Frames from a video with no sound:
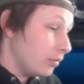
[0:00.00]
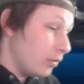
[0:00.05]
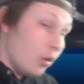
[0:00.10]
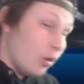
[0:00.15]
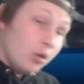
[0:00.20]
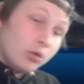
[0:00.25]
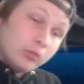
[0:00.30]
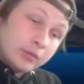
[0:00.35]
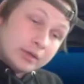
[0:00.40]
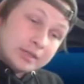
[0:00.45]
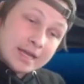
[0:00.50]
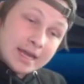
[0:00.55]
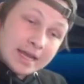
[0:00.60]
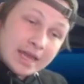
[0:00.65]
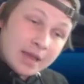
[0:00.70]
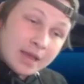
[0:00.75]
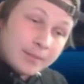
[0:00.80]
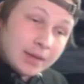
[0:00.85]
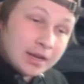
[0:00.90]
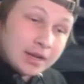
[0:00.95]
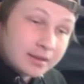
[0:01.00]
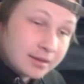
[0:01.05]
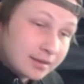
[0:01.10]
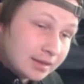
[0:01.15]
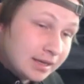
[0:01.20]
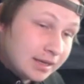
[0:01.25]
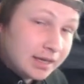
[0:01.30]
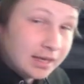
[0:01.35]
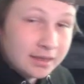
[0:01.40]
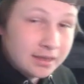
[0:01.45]
The whole reason I came in is because I
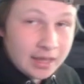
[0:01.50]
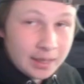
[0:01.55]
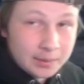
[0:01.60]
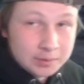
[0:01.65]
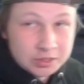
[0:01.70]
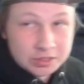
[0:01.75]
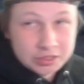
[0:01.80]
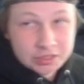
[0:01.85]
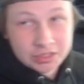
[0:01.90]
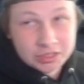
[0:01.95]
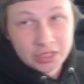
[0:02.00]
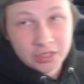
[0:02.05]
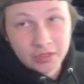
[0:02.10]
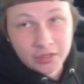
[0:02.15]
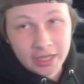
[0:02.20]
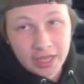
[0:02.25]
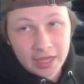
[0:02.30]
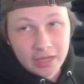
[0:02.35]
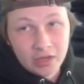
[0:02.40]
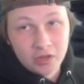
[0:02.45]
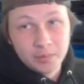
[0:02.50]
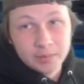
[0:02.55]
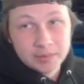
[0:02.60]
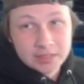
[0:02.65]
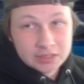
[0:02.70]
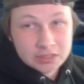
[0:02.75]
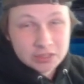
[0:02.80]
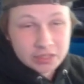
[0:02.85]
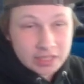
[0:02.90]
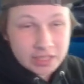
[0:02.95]
needed damage to secure a KO
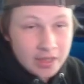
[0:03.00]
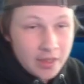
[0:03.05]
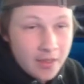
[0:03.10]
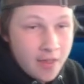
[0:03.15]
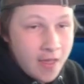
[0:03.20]
potentially